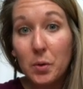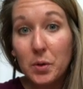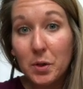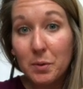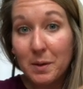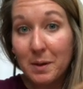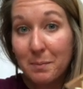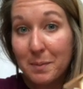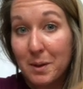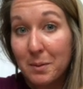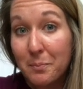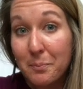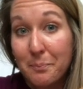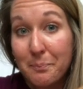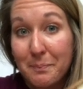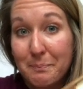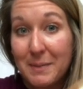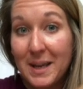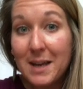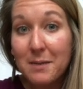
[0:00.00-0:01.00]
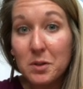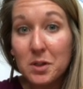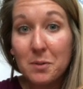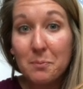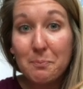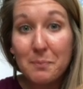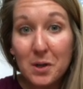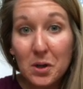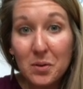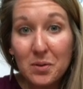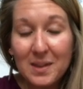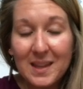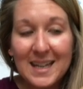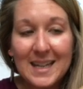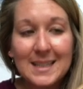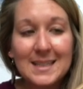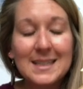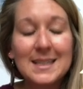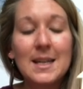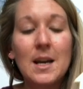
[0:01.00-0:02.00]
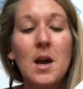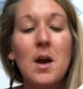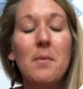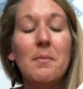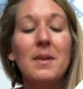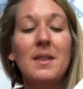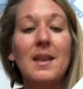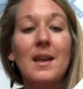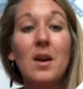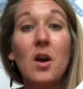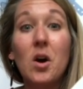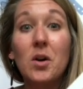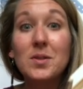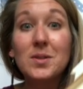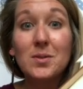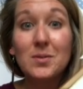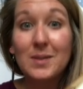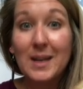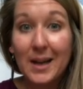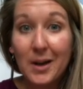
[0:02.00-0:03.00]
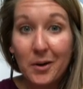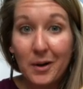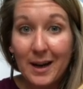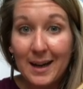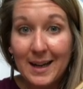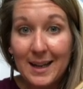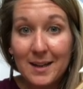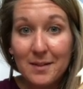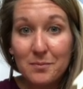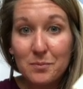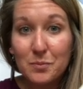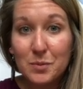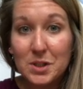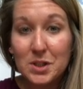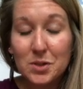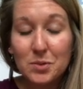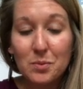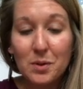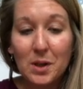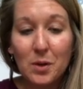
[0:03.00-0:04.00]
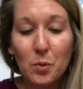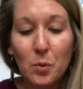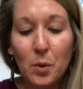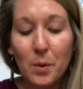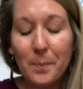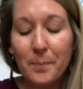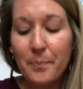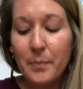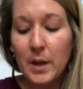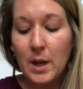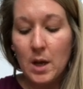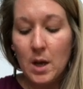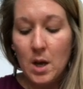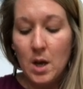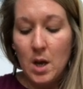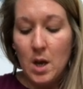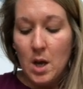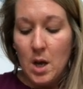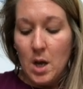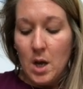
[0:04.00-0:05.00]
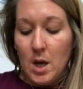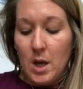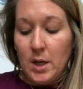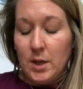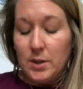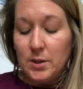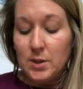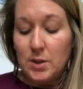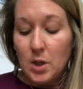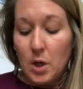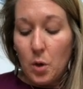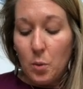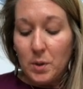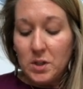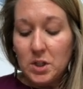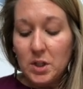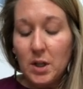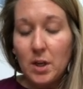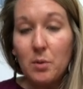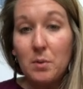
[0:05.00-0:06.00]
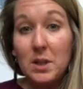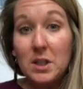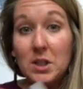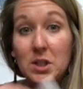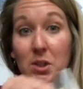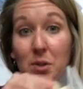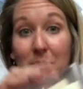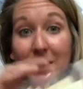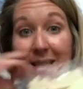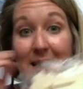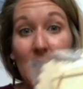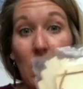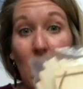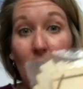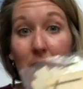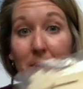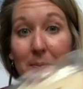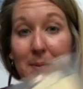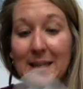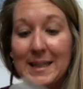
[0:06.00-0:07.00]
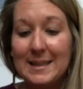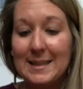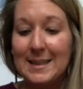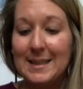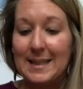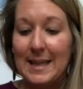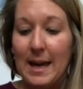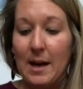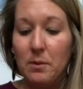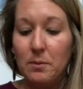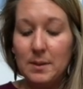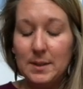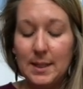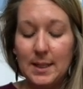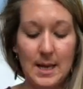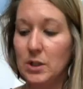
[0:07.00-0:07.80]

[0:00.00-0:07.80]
You're gonna be able to build this, but then also decorate it, which is really cool. So what you're gonna want to do is get all the pieces out.